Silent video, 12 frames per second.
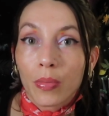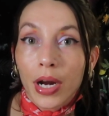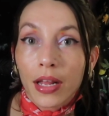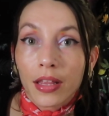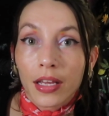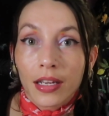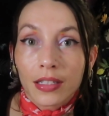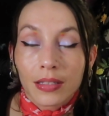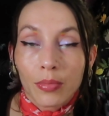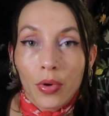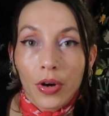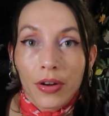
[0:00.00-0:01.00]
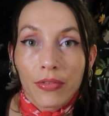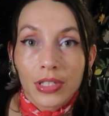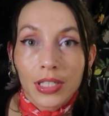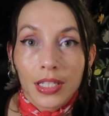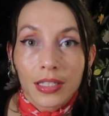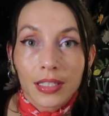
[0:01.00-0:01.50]
but I think it's more of a
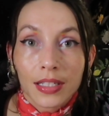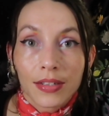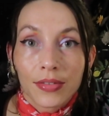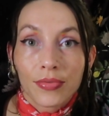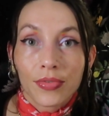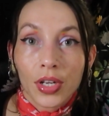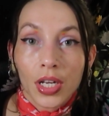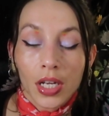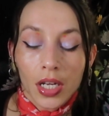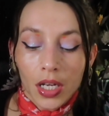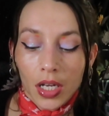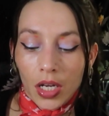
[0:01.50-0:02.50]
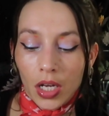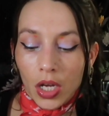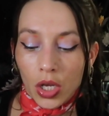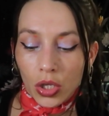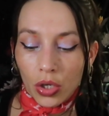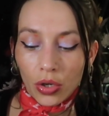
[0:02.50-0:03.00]
sense of
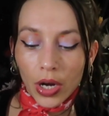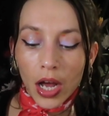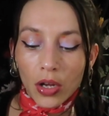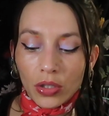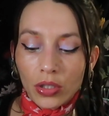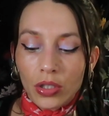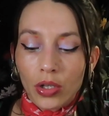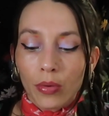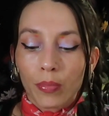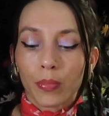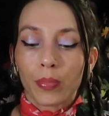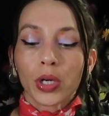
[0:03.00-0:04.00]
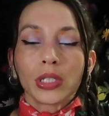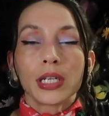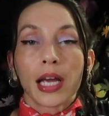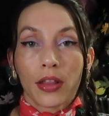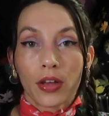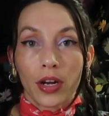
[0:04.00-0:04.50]
you're held, you're put
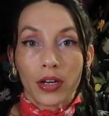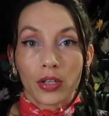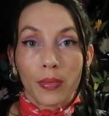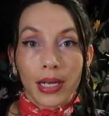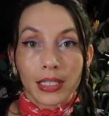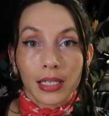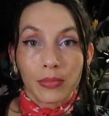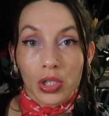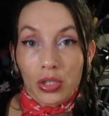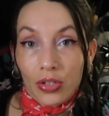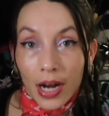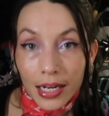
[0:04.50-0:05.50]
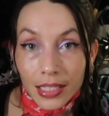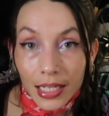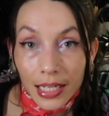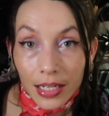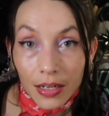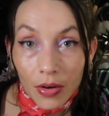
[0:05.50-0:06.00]
together. You might seem
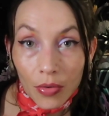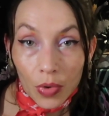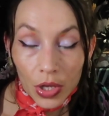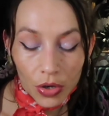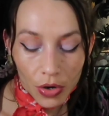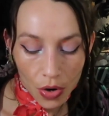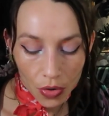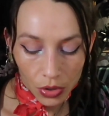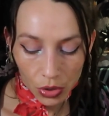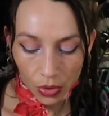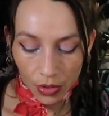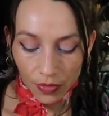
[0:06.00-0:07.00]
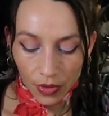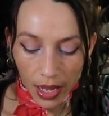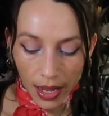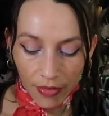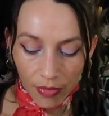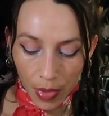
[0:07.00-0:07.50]
distracted with your own sort of
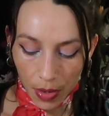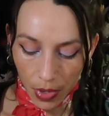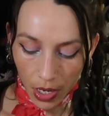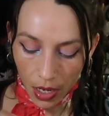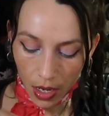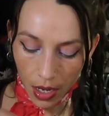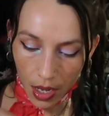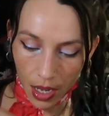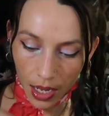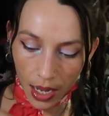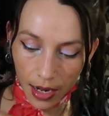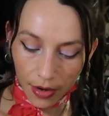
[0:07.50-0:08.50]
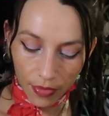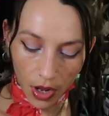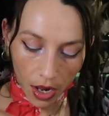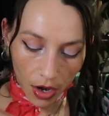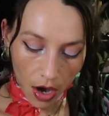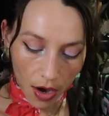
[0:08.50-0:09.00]
life, maybe kind of
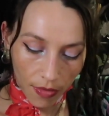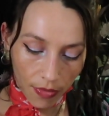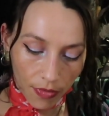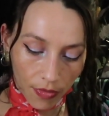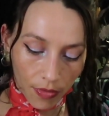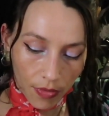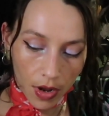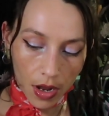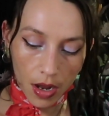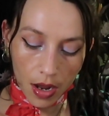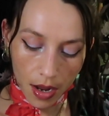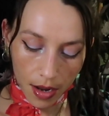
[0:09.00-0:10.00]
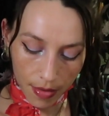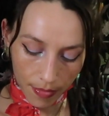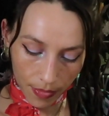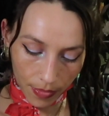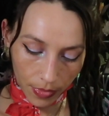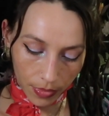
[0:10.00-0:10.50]
cut off.
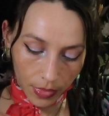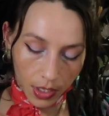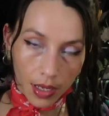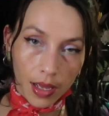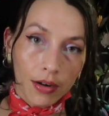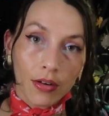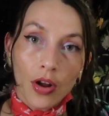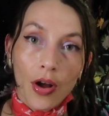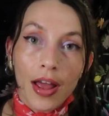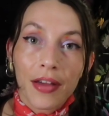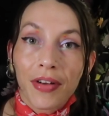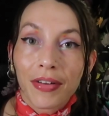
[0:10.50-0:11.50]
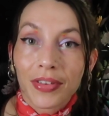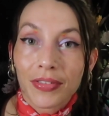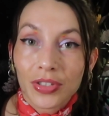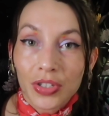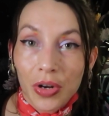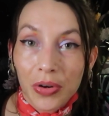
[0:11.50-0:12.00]
Um, I don't know if I've
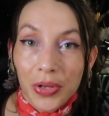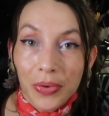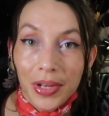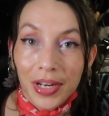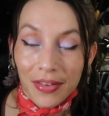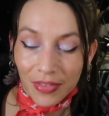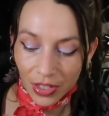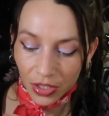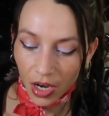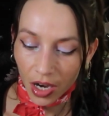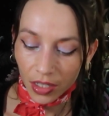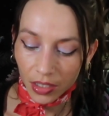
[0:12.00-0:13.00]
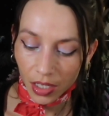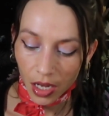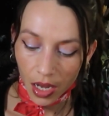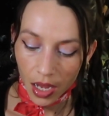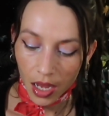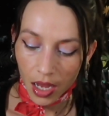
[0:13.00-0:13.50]
even shown you any of these cards.
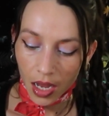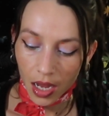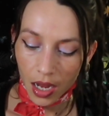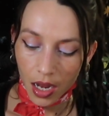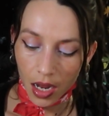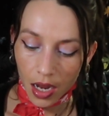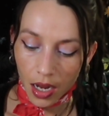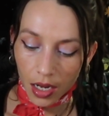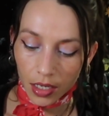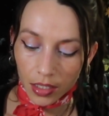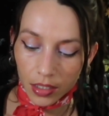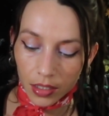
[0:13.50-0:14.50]
Uh,